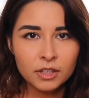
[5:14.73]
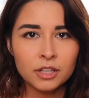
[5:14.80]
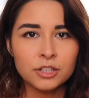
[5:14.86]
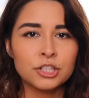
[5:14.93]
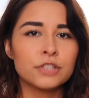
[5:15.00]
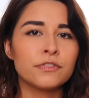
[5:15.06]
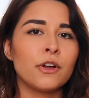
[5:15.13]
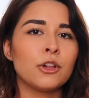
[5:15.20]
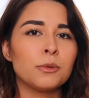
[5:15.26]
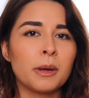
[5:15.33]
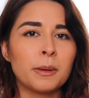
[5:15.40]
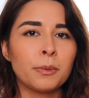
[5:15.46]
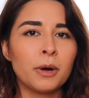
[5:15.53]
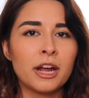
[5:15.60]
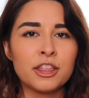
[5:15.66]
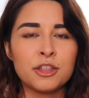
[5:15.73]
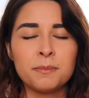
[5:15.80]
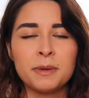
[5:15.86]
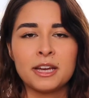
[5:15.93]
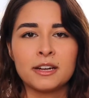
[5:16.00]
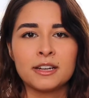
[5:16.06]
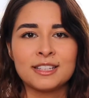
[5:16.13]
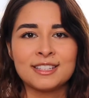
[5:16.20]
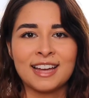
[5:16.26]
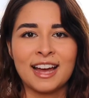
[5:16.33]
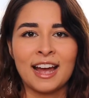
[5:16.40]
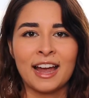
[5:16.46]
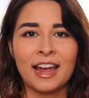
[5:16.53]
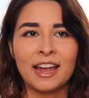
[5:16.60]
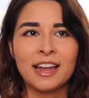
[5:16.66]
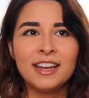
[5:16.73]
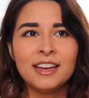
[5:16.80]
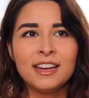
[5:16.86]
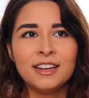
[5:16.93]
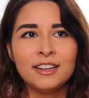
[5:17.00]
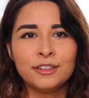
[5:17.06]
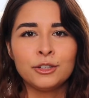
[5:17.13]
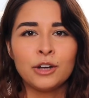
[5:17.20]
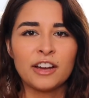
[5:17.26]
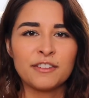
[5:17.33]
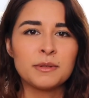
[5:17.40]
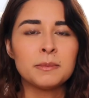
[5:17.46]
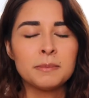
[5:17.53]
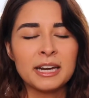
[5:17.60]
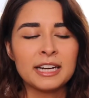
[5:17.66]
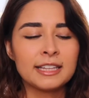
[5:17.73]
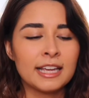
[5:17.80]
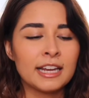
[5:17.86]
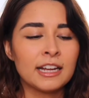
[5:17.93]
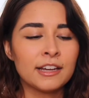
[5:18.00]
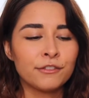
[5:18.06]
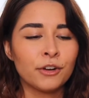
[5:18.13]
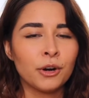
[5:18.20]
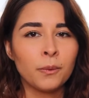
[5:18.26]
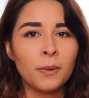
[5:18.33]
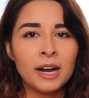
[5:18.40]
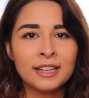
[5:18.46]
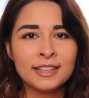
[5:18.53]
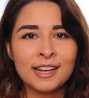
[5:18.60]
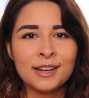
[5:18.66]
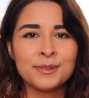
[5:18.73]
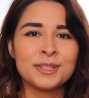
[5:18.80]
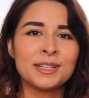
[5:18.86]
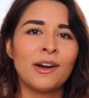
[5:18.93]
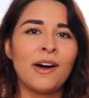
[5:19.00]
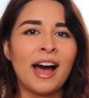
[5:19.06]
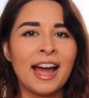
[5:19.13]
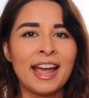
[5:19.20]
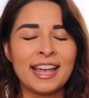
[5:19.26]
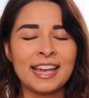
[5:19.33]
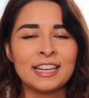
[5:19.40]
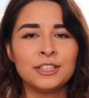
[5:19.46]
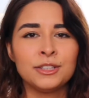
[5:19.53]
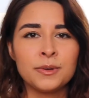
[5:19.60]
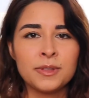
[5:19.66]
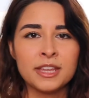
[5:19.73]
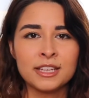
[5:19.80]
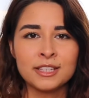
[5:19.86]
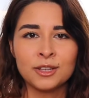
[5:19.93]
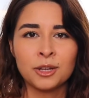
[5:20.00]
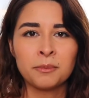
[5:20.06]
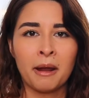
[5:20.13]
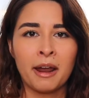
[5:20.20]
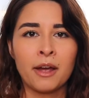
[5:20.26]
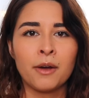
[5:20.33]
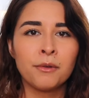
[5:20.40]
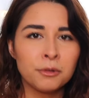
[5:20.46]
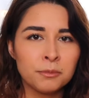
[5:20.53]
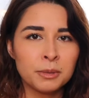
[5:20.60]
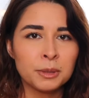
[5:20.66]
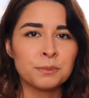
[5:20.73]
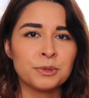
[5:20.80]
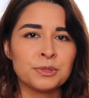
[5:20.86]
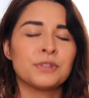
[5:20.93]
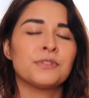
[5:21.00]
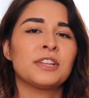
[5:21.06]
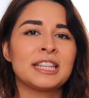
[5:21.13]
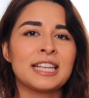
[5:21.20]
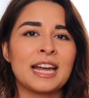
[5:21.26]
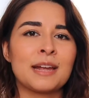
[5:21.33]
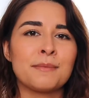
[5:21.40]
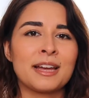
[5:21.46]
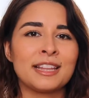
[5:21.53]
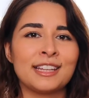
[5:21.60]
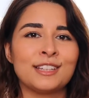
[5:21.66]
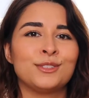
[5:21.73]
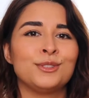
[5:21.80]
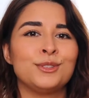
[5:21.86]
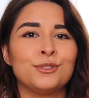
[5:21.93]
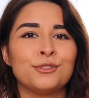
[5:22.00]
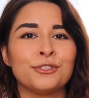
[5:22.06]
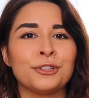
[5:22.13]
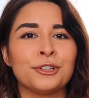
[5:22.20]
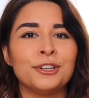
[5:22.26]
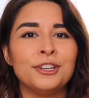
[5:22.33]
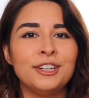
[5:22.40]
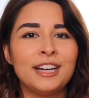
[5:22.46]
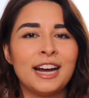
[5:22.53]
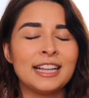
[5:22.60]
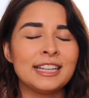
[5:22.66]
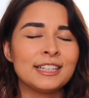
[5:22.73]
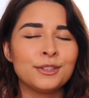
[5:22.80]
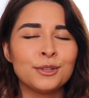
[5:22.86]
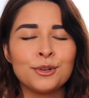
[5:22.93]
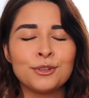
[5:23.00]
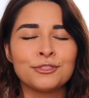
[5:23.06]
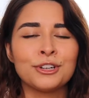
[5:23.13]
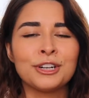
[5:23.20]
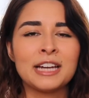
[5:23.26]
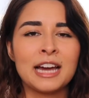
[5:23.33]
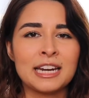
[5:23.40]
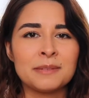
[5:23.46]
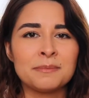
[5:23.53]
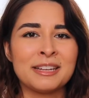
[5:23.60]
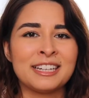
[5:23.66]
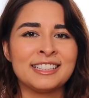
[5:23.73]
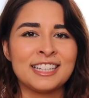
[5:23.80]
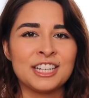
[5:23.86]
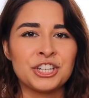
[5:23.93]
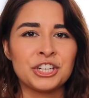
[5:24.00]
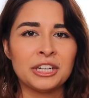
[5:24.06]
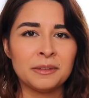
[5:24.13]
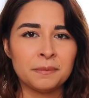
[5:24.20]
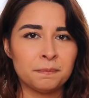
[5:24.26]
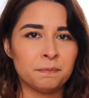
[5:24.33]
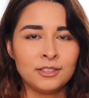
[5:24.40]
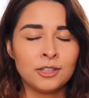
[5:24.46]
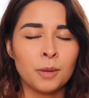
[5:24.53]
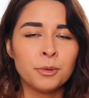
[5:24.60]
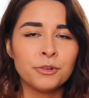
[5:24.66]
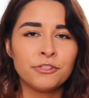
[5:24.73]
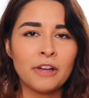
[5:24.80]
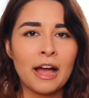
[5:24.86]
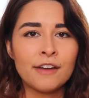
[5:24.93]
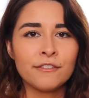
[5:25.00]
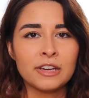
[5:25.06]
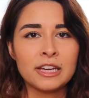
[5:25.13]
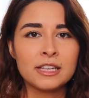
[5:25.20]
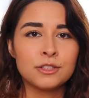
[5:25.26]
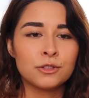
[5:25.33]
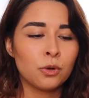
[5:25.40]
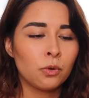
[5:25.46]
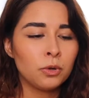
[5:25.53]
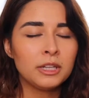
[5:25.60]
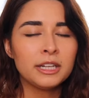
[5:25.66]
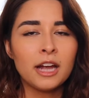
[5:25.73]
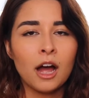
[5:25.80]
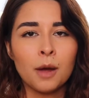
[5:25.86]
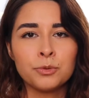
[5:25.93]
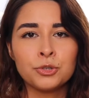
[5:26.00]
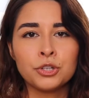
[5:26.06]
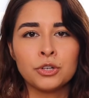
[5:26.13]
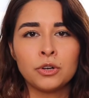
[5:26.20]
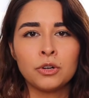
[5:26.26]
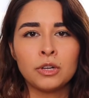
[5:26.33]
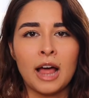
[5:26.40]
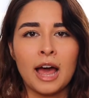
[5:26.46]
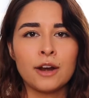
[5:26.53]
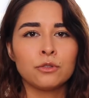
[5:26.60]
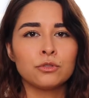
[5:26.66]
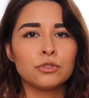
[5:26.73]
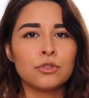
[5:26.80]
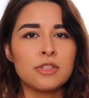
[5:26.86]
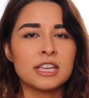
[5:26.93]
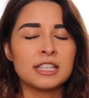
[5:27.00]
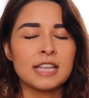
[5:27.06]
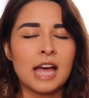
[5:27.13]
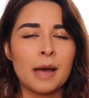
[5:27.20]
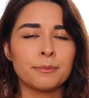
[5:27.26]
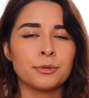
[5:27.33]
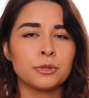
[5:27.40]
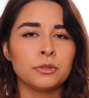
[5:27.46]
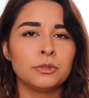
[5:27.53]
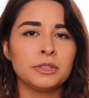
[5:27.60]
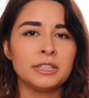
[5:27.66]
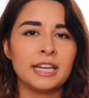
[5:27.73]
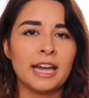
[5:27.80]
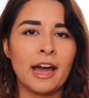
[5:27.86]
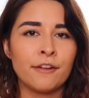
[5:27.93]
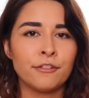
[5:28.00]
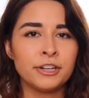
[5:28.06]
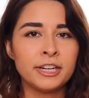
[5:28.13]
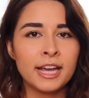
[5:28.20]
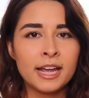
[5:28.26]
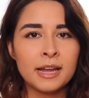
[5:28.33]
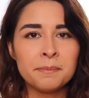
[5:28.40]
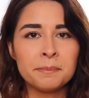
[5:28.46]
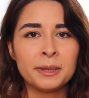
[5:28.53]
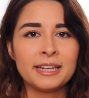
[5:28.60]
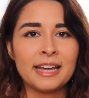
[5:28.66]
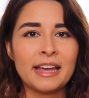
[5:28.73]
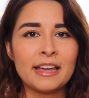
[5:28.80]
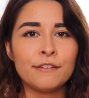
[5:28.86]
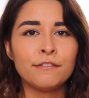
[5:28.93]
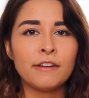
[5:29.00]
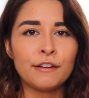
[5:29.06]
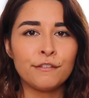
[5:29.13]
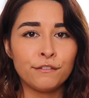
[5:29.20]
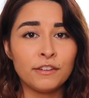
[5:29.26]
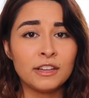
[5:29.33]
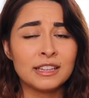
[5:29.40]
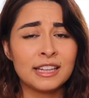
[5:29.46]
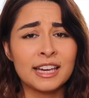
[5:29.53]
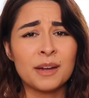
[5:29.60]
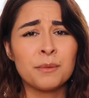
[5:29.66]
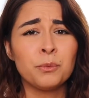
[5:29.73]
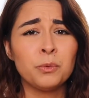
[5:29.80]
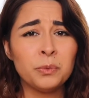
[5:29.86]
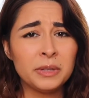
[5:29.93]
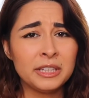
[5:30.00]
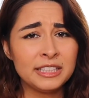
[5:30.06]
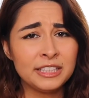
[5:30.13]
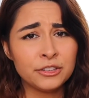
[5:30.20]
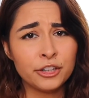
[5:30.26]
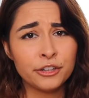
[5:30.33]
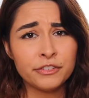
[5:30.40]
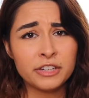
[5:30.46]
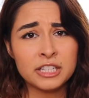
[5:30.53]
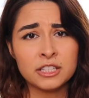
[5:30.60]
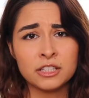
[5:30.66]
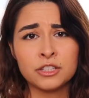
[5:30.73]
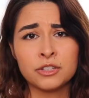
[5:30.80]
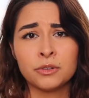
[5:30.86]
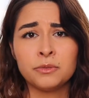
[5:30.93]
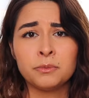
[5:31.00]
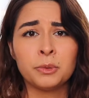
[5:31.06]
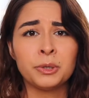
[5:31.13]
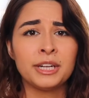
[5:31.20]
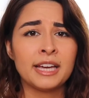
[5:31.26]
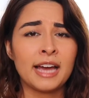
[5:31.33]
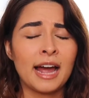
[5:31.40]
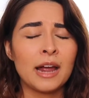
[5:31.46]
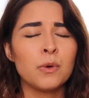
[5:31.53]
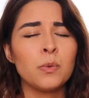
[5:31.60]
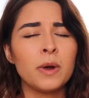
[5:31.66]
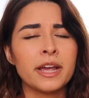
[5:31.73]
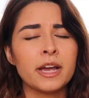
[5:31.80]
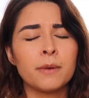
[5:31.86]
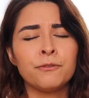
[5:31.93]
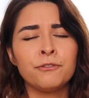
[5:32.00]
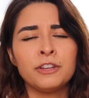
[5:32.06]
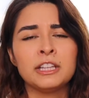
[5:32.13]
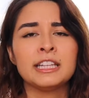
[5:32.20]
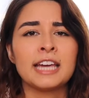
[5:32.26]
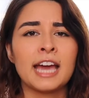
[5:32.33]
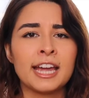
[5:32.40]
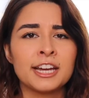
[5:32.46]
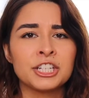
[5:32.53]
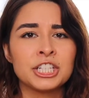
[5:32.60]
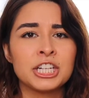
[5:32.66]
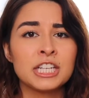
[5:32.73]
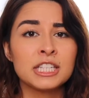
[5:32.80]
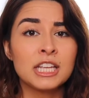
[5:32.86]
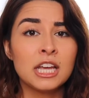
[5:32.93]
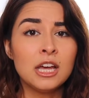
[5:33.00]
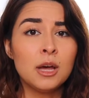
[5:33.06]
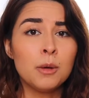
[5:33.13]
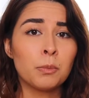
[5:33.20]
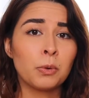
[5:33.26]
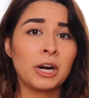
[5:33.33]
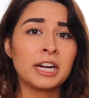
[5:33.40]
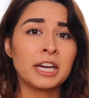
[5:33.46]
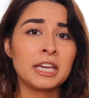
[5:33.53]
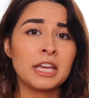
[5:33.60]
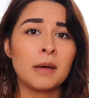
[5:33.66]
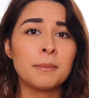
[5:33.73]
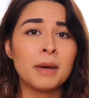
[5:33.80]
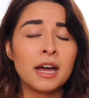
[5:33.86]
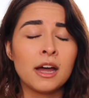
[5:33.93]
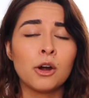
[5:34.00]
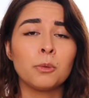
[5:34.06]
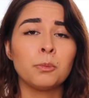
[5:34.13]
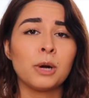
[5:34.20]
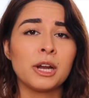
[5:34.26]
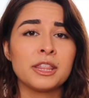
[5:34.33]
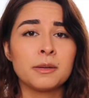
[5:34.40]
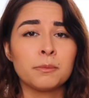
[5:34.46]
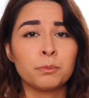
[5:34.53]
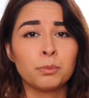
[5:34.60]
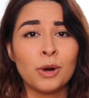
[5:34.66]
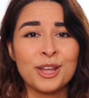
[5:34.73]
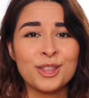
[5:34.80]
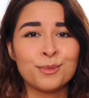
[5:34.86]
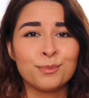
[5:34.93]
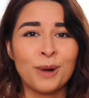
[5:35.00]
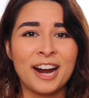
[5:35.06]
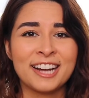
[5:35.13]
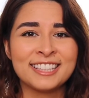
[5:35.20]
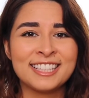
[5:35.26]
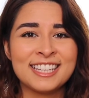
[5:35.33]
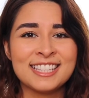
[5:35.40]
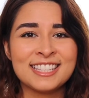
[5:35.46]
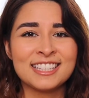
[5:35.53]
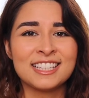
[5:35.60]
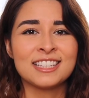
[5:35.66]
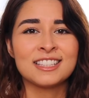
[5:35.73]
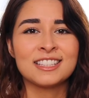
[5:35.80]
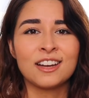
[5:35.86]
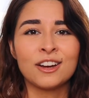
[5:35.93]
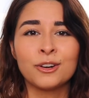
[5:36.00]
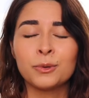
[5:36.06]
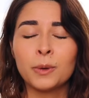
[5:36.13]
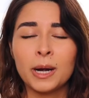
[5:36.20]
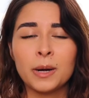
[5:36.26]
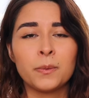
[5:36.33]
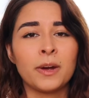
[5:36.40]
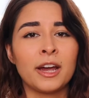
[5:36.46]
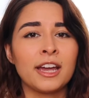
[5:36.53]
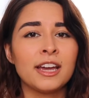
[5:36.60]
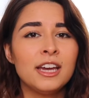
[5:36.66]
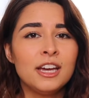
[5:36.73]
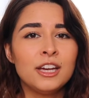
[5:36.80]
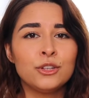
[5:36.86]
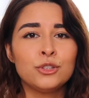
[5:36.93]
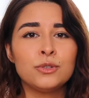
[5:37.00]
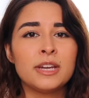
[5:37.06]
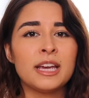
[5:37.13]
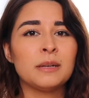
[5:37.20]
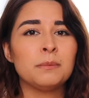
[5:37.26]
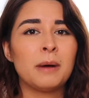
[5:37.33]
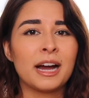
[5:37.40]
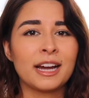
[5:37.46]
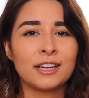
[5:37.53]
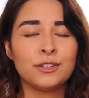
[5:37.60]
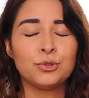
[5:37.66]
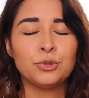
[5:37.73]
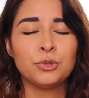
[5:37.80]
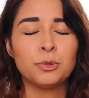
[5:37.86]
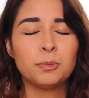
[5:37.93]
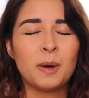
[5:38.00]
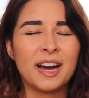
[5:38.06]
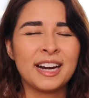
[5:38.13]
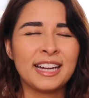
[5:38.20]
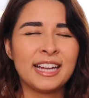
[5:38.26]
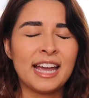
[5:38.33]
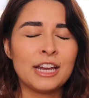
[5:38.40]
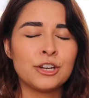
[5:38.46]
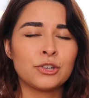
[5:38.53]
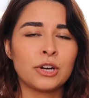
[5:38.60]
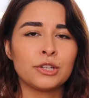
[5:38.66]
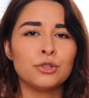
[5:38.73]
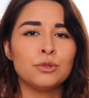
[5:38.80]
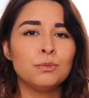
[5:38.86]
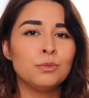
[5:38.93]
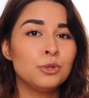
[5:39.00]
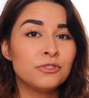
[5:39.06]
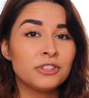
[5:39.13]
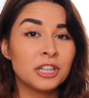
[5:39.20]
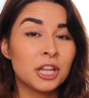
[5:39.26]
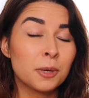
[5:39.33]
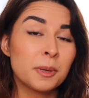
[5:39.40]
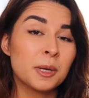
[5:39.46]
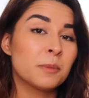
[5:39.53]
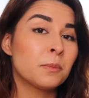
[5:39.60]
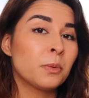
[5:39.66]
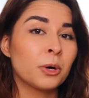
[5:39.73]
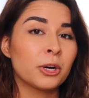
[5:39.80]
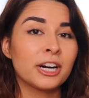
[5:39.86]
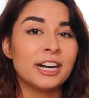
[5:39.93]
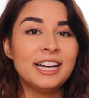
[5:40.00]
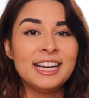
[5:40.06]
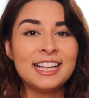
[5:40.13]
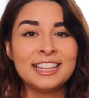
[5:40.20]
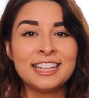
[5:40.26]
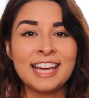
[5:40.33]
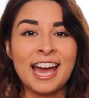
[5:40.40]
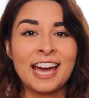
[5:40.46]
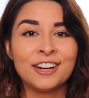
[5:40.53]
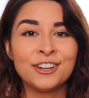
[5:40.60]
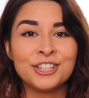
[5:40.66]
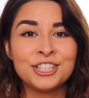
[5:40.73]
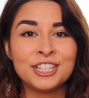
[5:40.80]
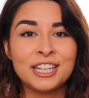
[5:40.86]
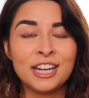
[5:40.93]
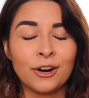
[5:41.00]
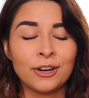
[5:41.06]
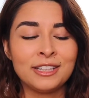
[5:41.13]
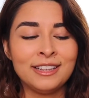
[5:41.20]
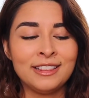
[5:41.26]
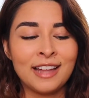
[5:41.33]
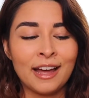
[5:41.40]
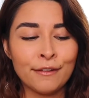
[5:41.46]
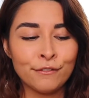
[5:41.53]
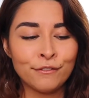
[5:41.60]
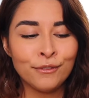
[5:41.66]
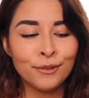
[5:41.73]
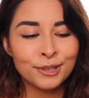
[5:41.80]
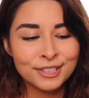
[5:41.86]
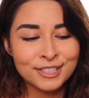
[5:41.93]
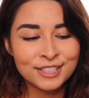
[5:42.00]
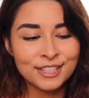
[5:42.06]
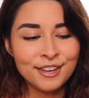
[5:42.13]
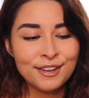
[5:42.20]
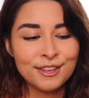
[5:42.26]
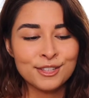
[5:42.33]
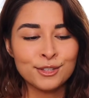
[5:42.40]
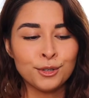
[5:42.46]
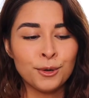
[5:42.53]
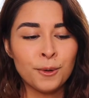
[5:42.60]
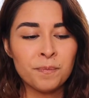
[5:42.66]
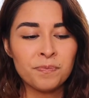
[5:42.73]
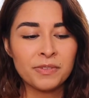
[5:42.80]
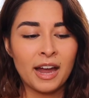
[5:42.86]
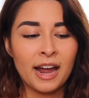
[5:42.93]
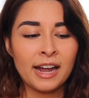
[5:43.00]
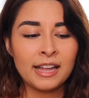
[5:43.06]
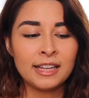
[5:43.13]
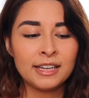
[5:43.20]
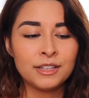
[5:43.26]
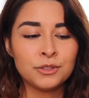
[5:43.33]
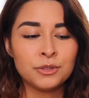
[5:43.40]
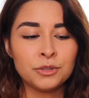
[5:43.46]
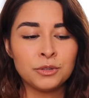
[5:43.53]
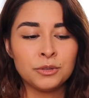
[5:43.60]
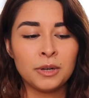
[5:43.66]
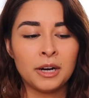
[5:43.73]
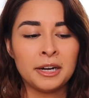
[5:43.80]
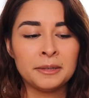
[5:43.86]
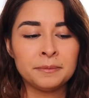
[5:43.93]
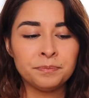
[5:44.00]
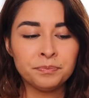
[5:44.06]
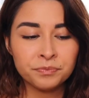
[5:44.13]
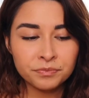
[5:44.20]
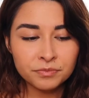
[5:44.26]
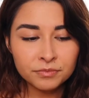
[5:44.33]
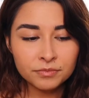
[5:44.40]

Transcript: just follow my breath because I, you know, I've been meditating for a while now, so I can do this on my own, but most of the time I like to do for, I like to go for a guided meditation. Number five is totally optional. I don't do this absolutely every day, but if I feel like I'm really nervous a certain morning, I wake up feeling anxious, pranayama or breath breath practice is a great way to get back into your body and trying to move a little bit more the energy or the life force so i like to um,